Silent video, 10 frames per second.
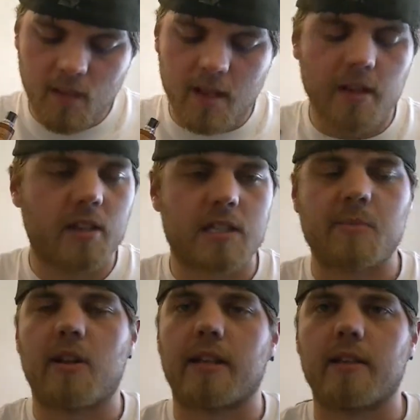And you can
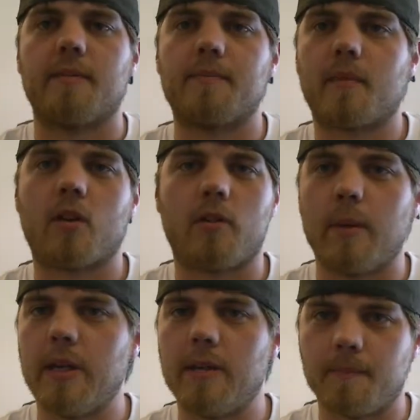smell like a
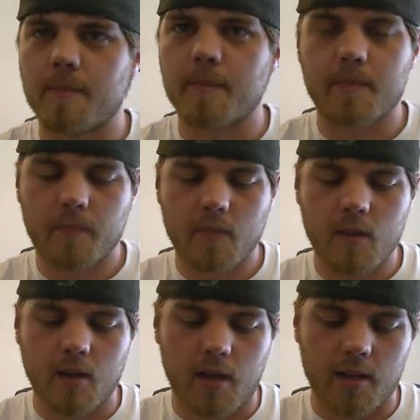creamy
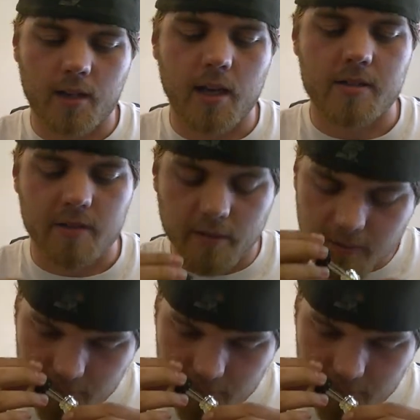custard.